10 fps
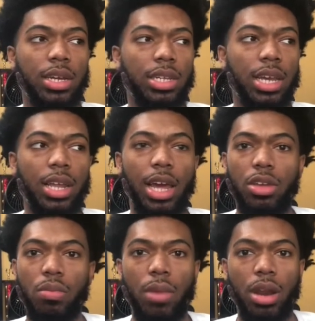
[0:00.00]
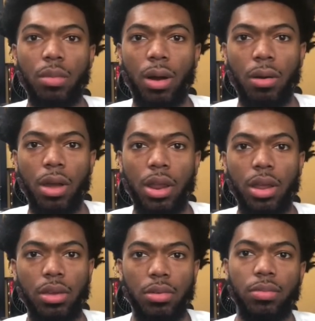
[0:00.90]
Cause they like, you met them already, you
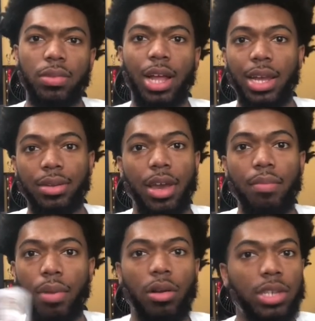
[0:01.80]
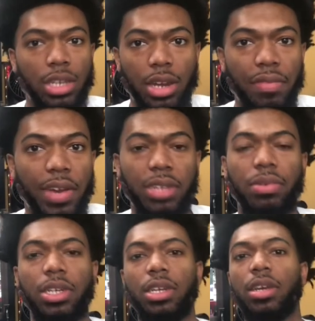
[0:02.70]
like in person in their face with
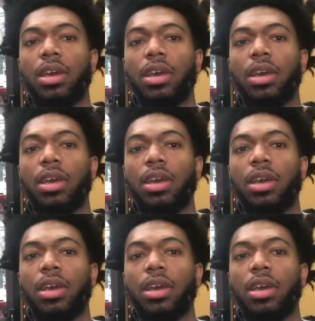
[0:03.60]
shit.